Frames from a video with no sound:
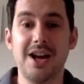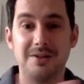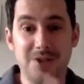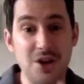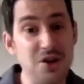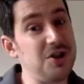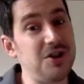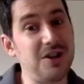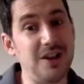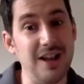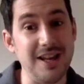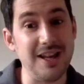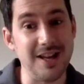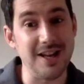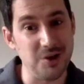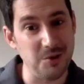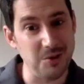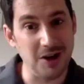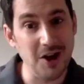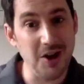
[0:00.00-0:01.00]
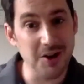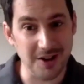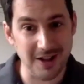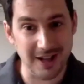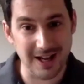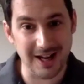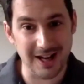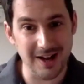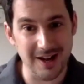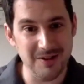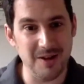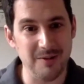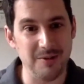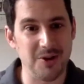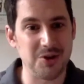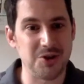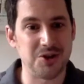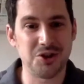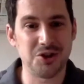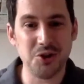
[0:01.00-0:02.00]
Digitally, you can do a lot of that
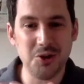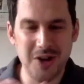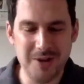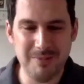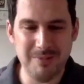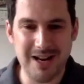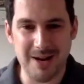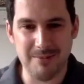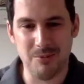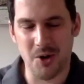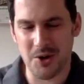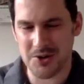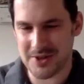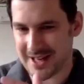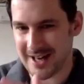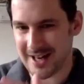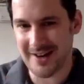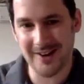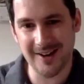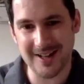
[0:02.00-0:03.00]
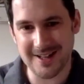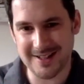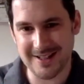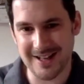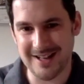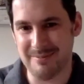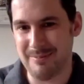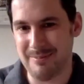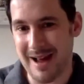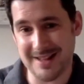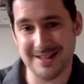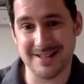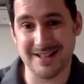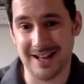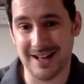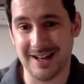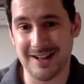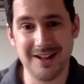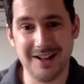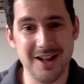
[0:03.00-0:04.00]
could suddenly mean a more targeted,
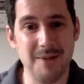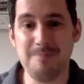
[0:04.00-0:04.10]
better,